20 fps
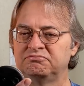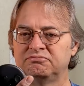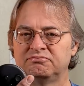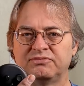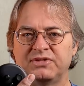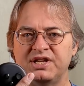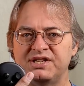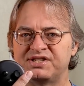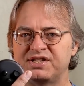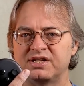
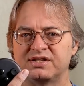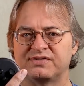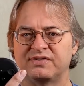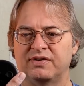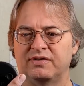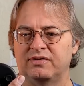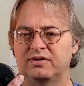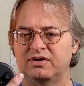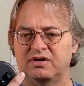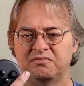these things
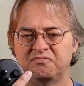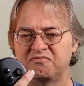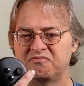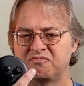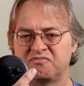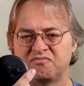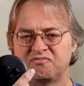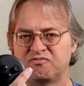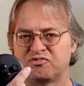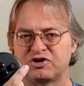
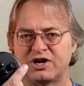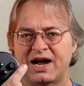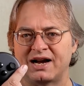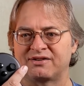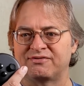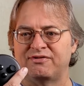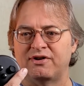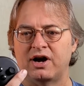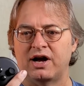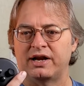tracked
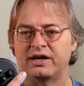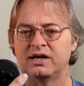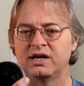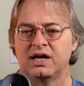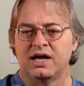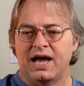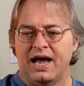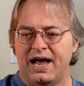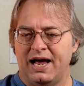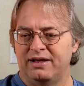fine,
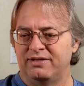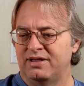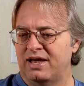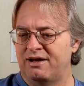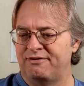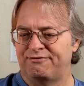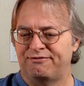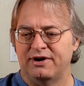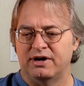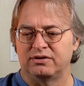and they
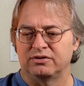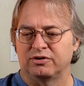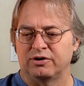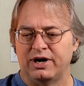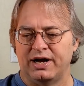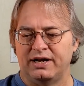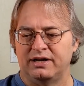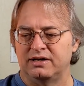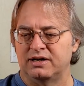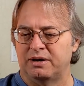felt
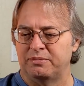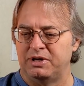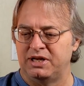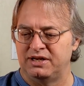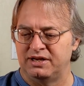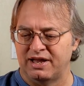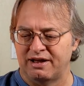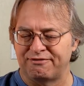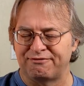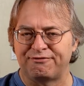great. I mean,
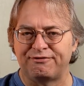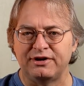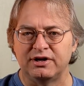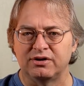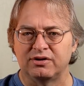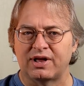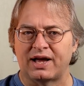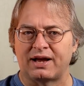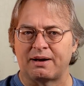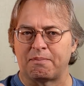they feel
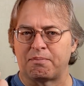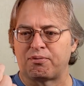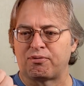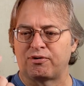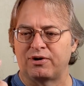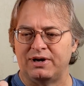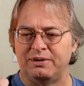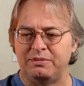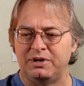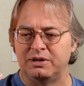like a
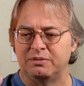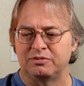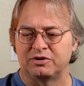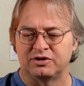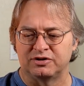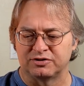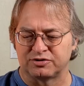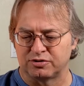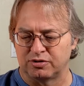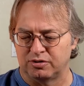premium
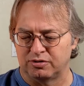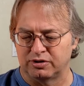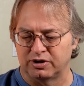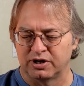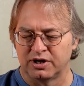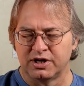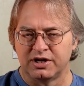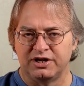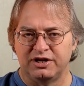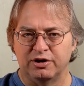controller,
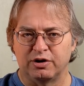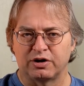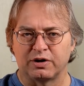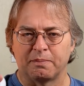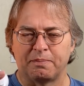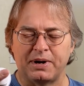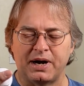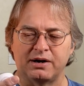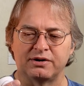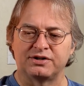you know,
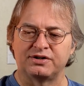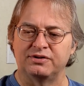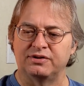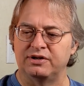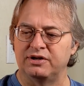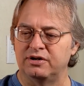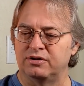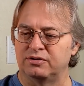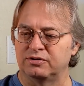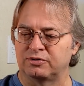compared to
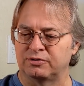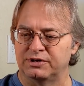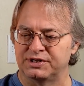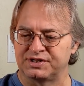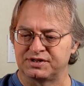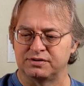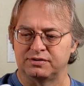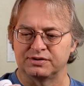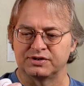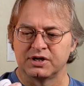the old
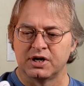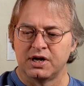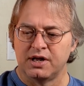Crystals.